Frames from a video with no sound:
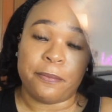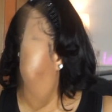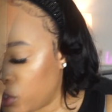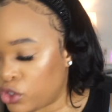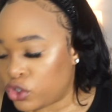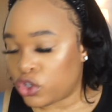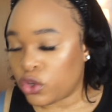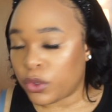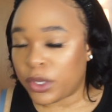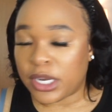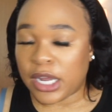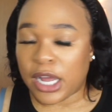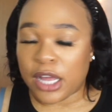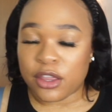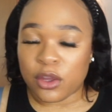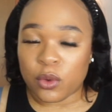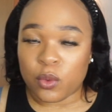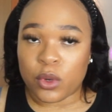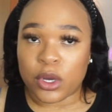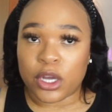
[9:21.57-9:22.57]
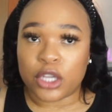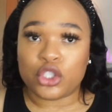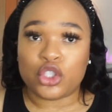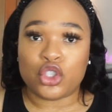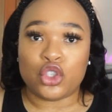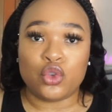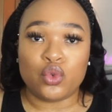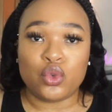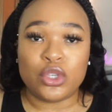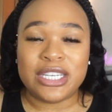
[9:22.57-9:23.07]
So in other
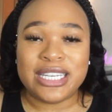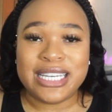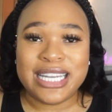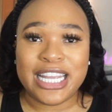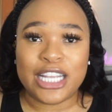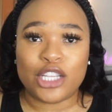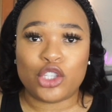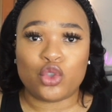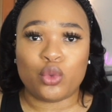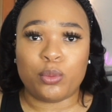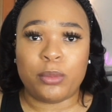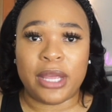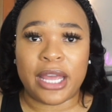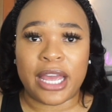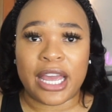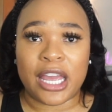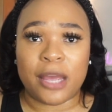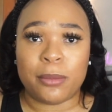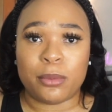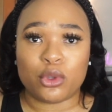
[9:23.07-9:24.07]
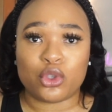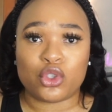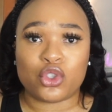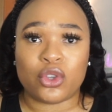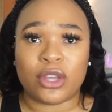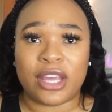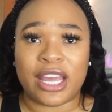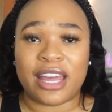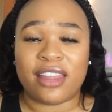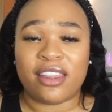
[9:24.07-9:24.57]
words, you need to be able
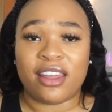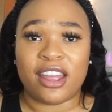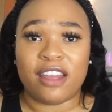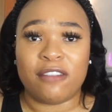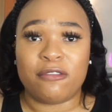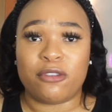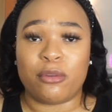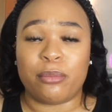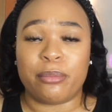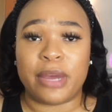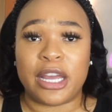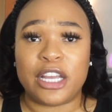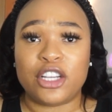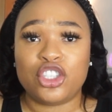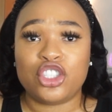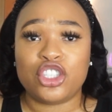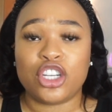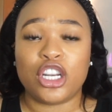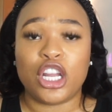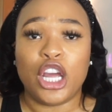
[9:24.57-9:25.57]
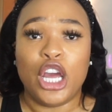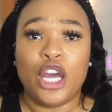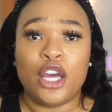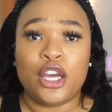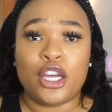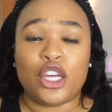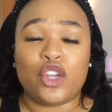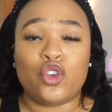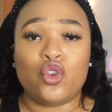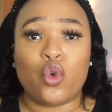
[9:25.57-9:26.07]
to gather information
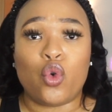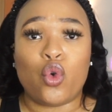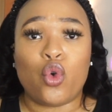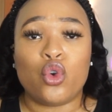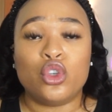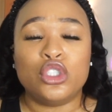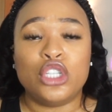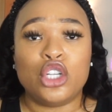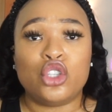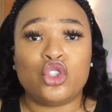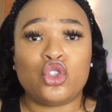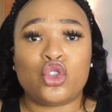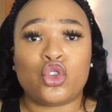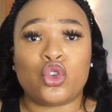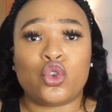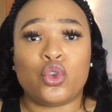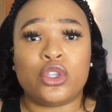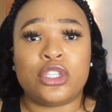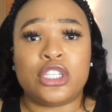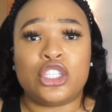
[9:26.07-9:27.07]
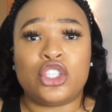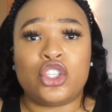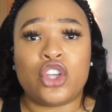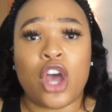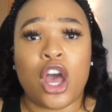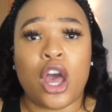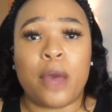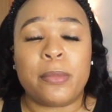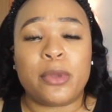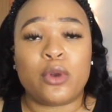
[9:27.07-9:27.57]
in order to
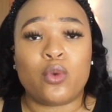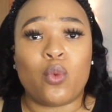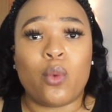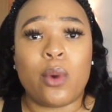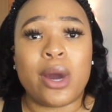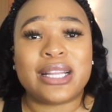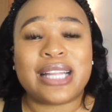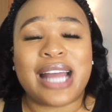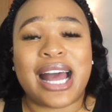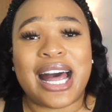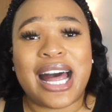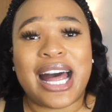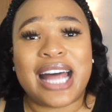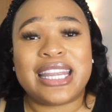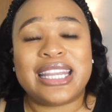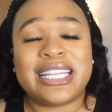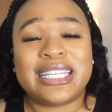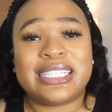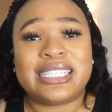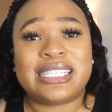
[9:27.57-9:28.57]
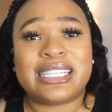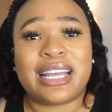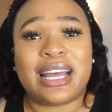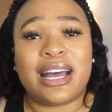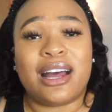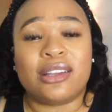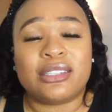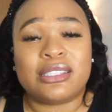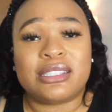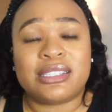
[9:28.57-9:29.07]
determine what others
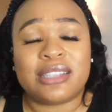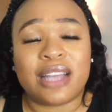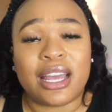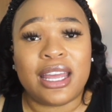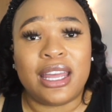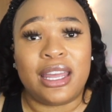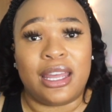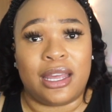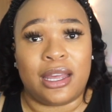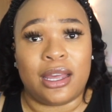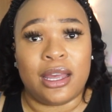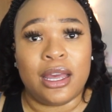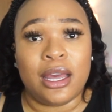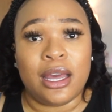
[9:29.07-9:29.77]
are saying